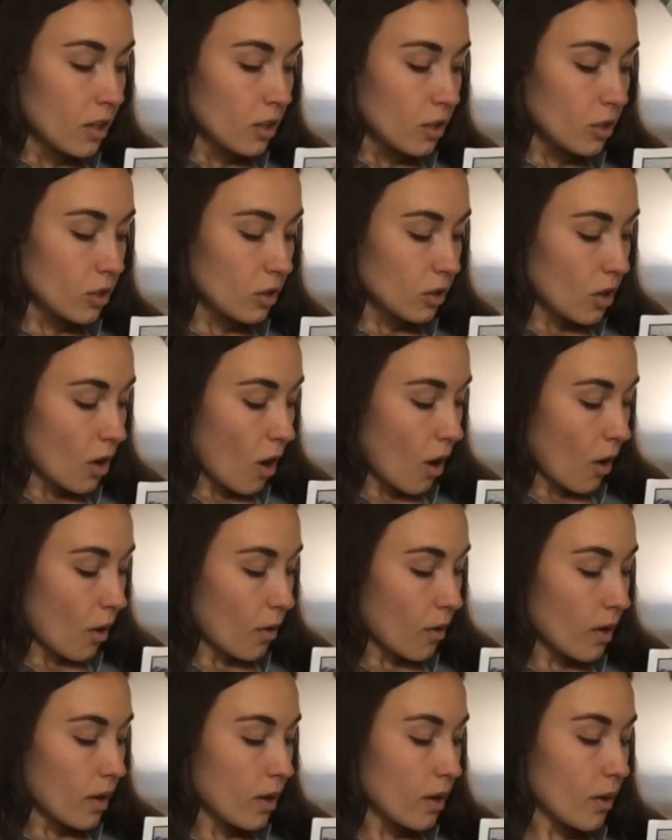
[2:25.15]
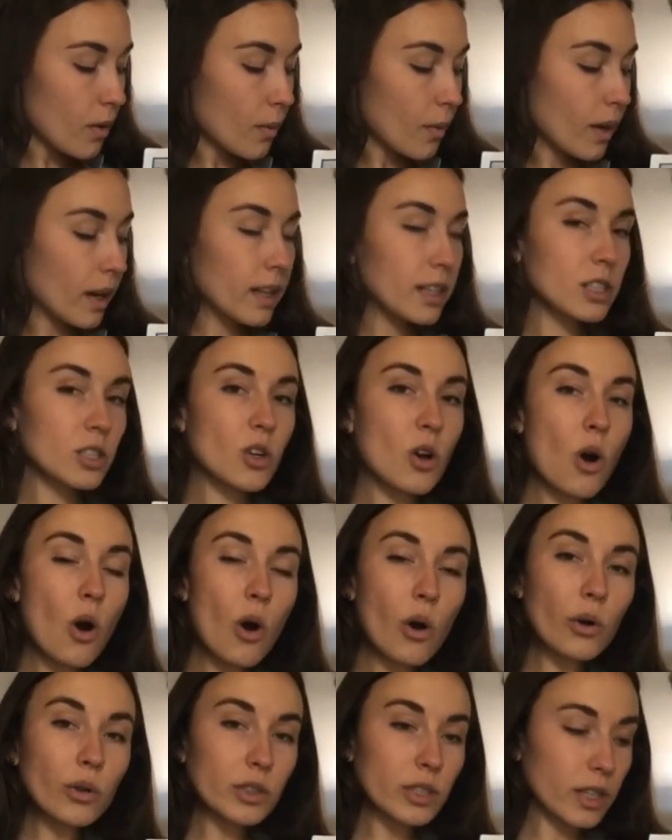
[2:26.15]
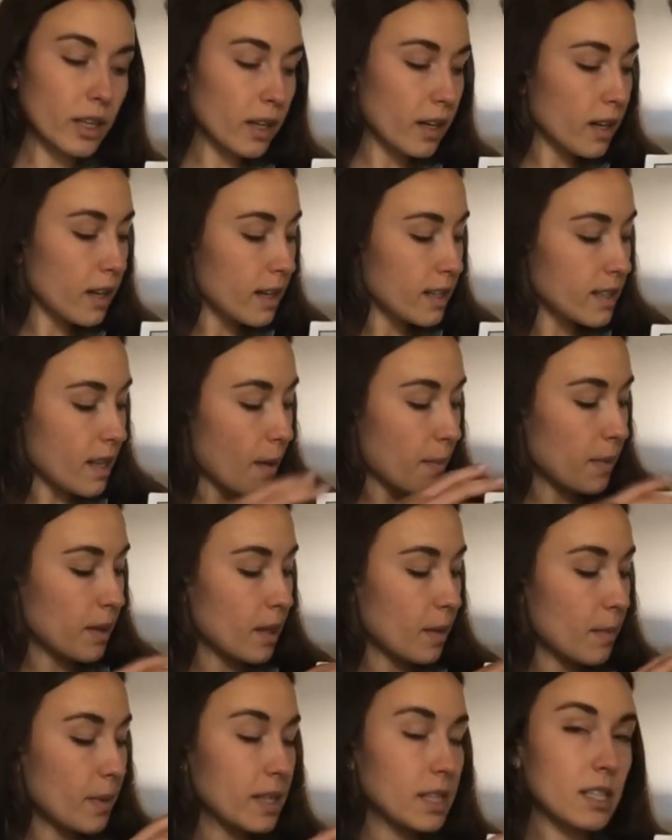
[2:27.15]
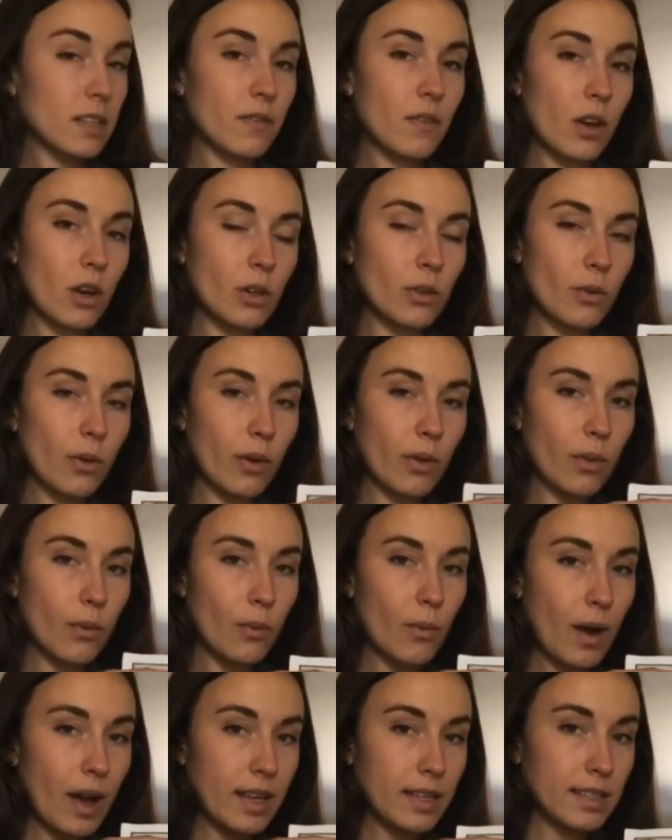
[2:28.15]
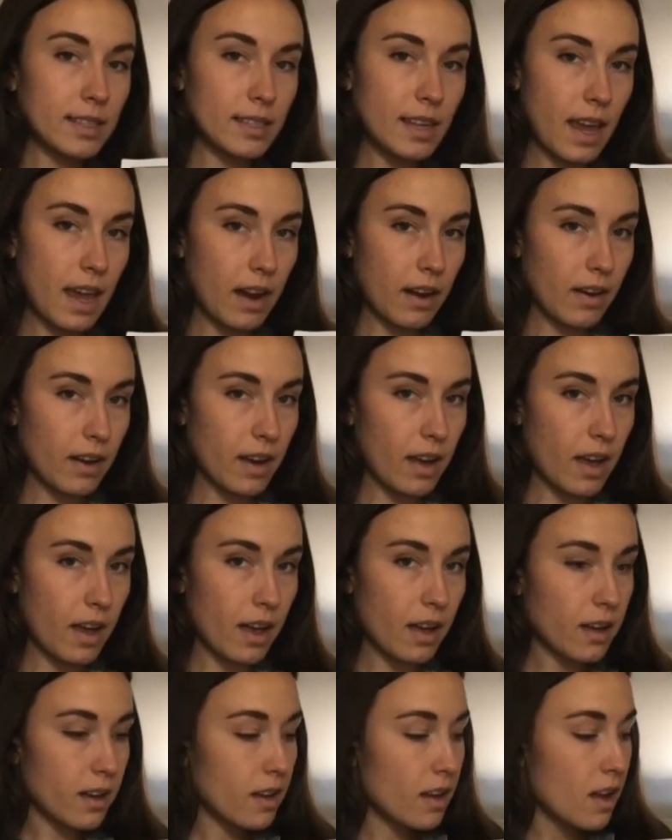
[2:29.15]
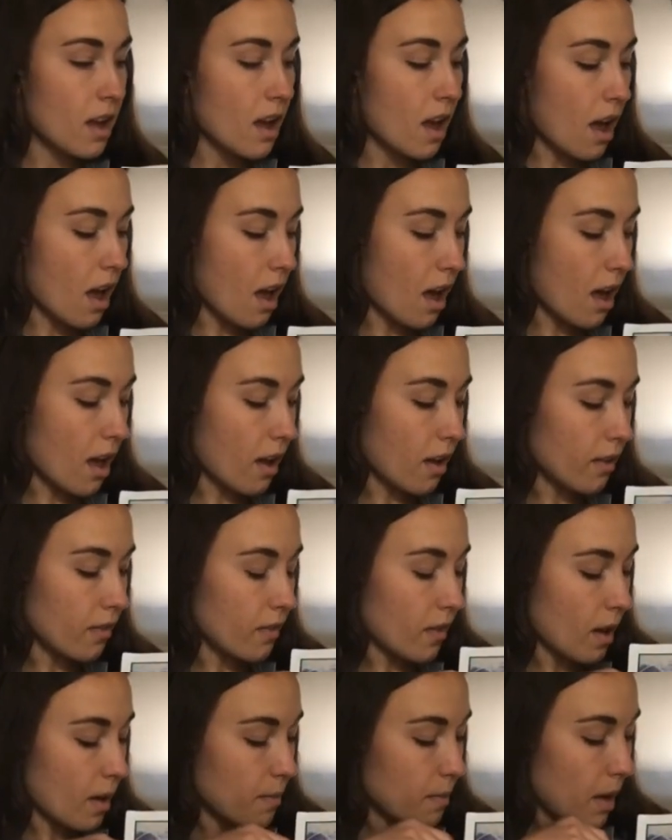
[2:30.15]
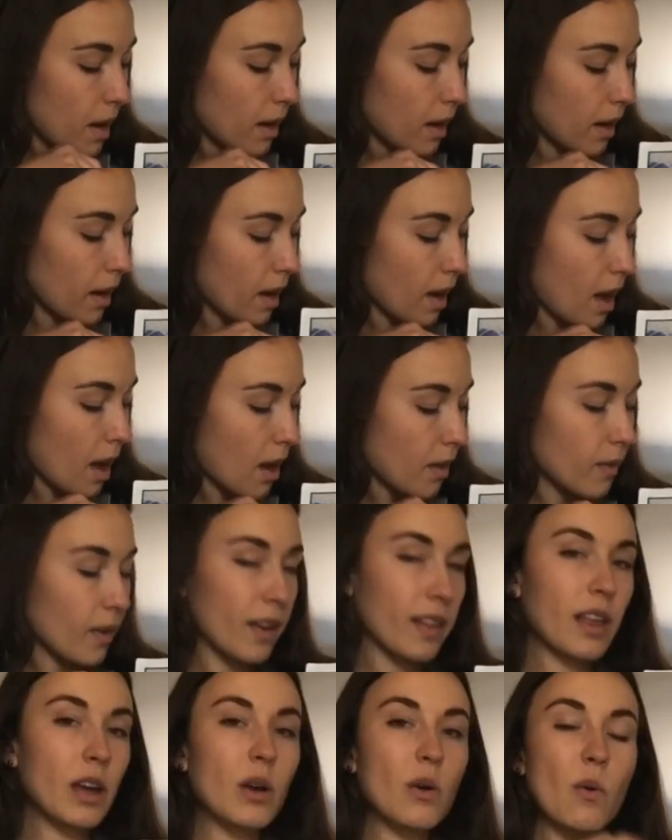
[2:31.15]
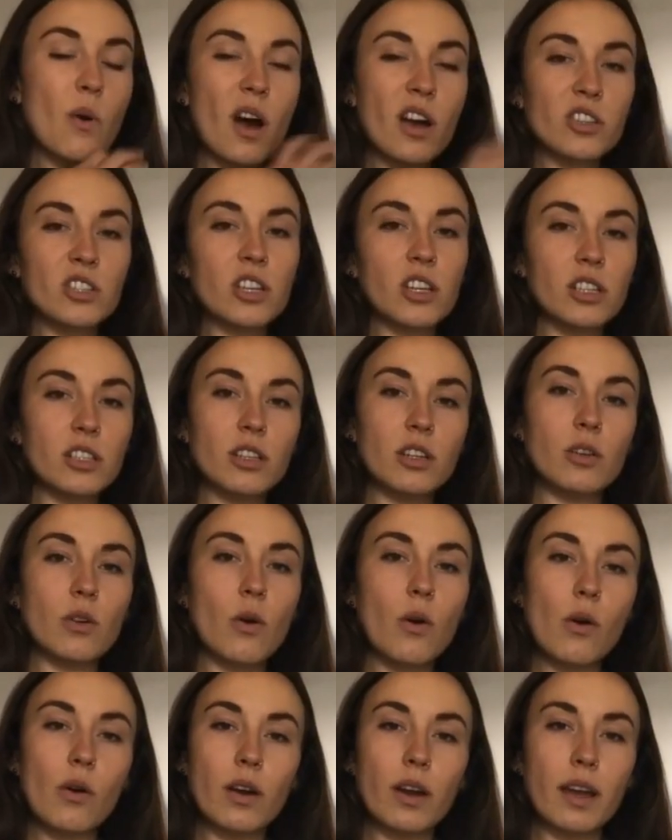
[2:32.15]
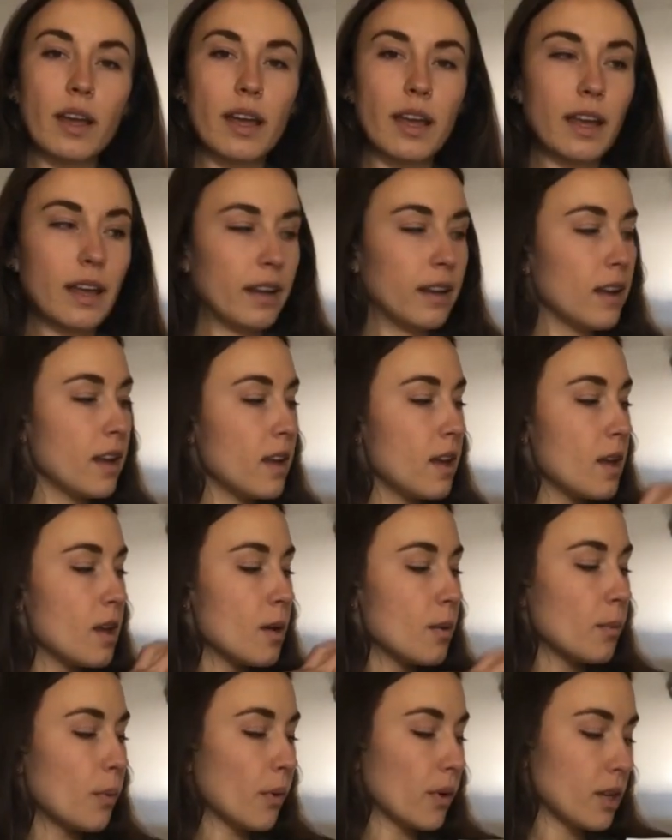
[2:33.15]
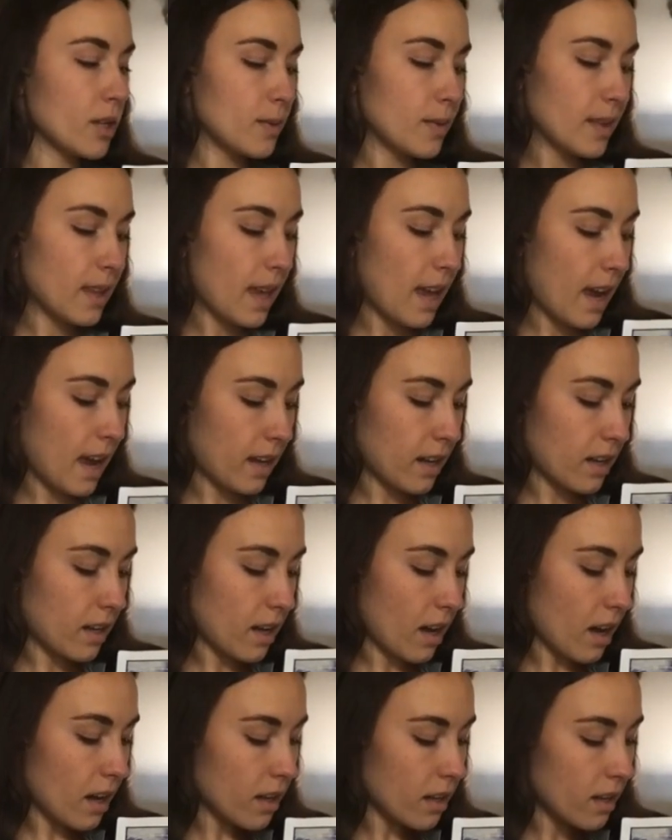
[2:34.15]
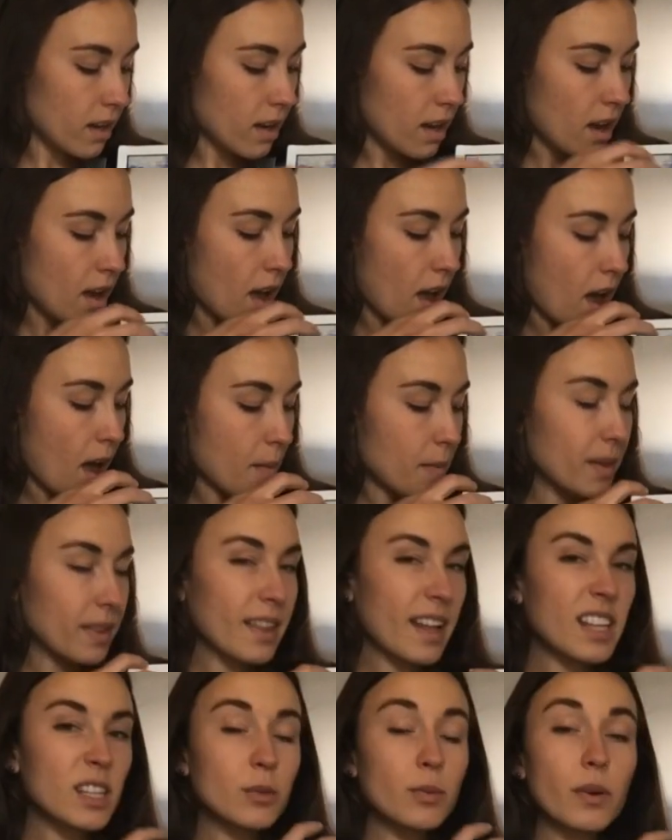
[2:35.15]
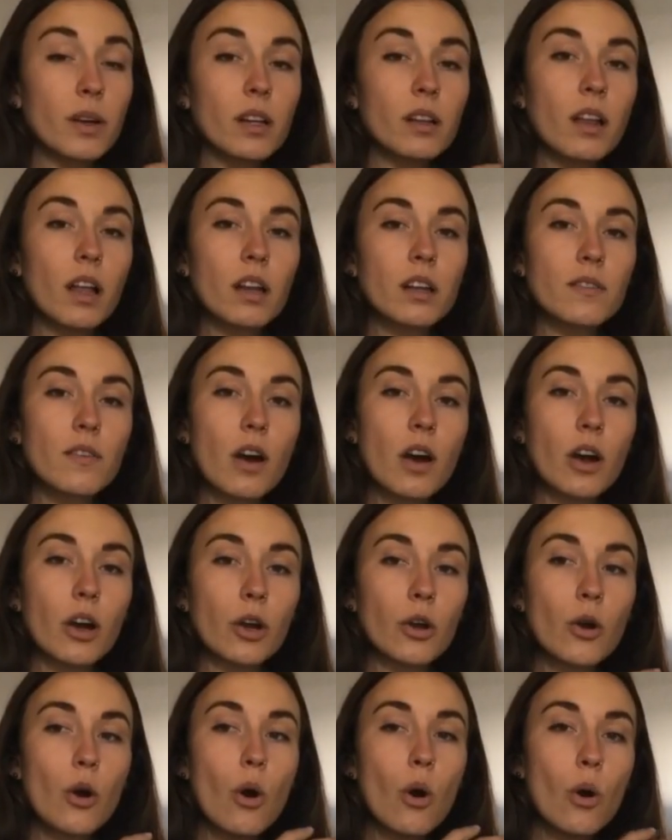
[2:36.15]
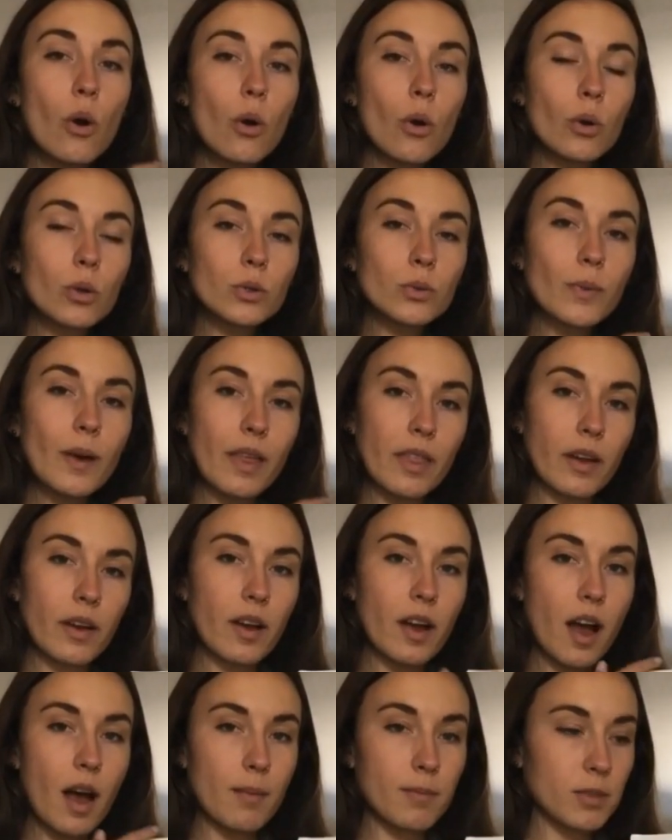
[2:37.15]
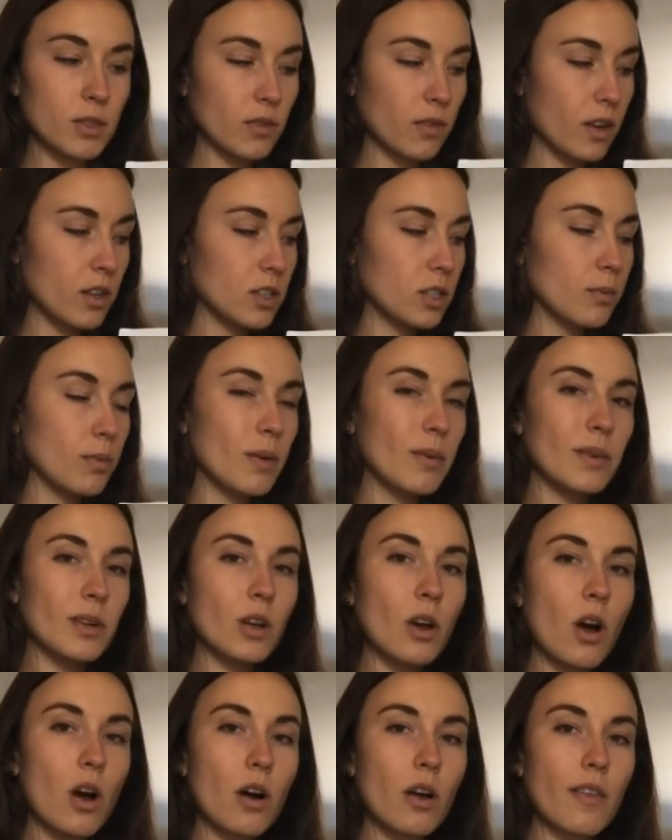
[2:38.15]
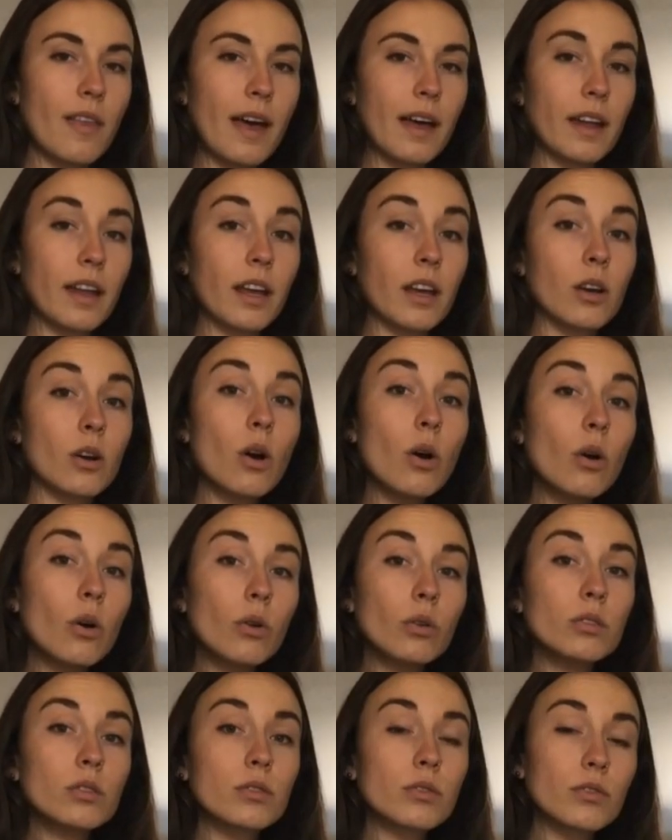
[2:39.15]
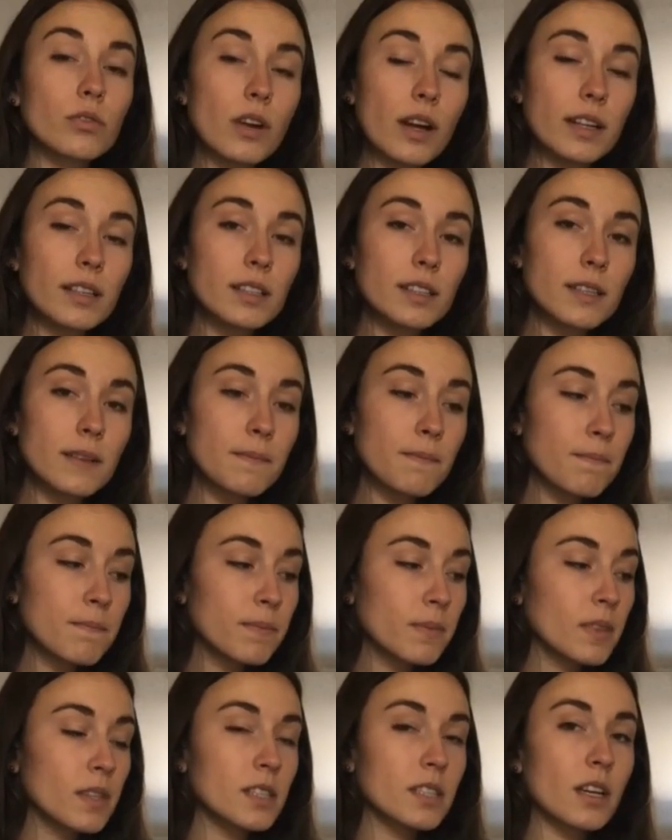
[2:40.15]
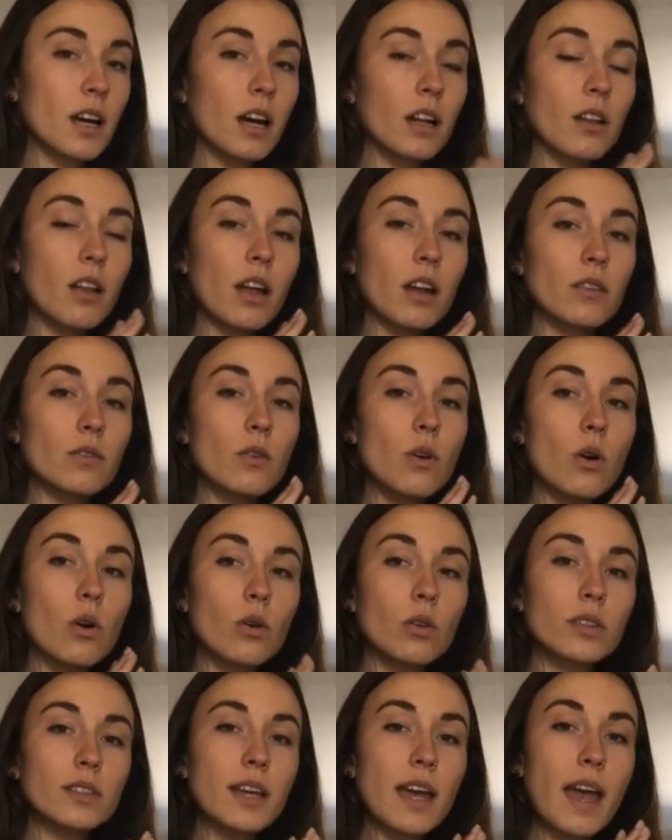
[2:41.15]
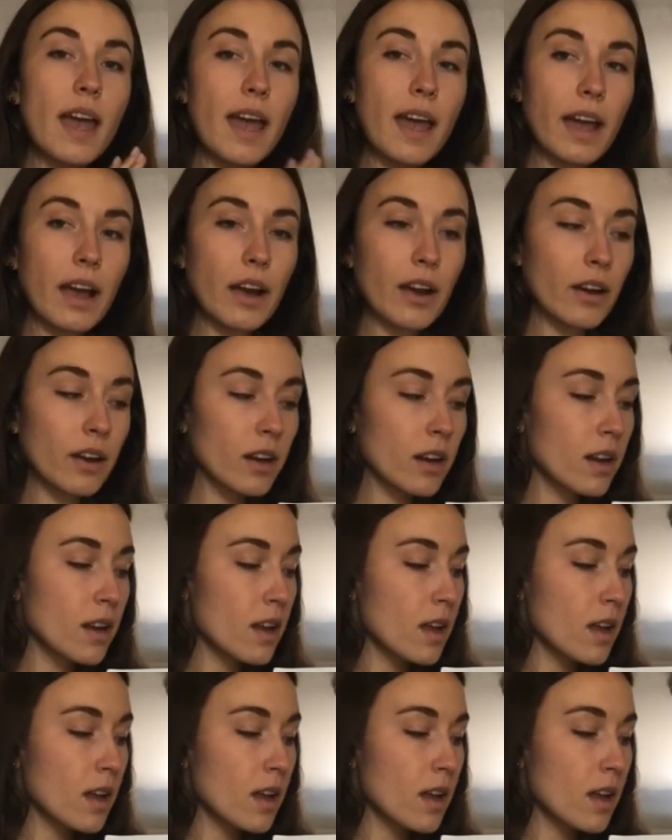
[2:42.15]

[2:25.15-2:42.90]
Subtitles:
So where it's colder is up in the Pacific Northwest area of America. We've got like Washington, Oregon, borders with Canada. And that's where a lot of our cold weather comes from. So we would call that a cold front. It's got a lot of cold air.